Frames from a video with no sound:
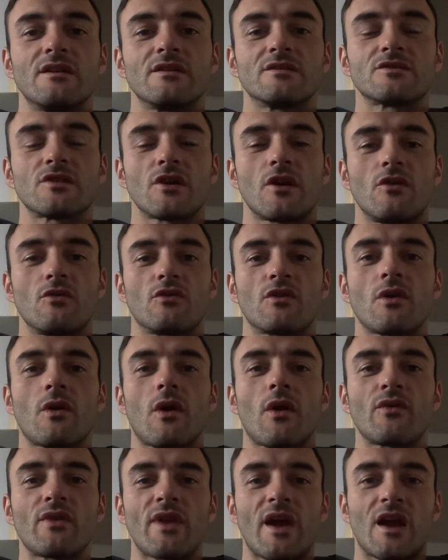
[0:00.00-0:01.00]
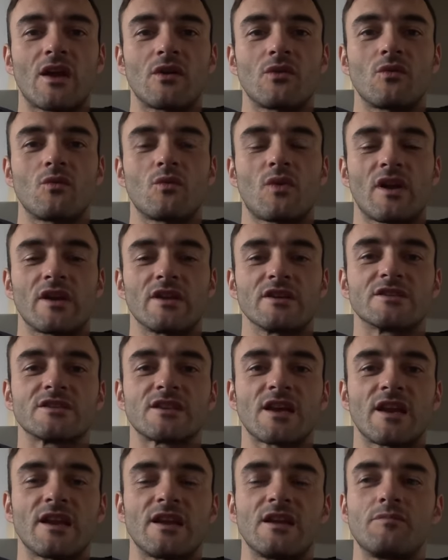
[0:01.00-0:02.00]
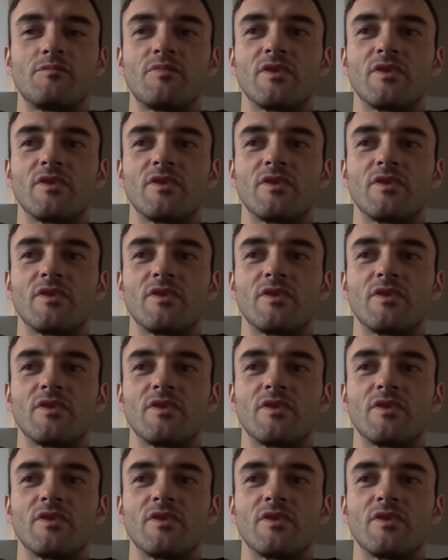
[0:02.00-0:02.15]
so go out now while it's sunny,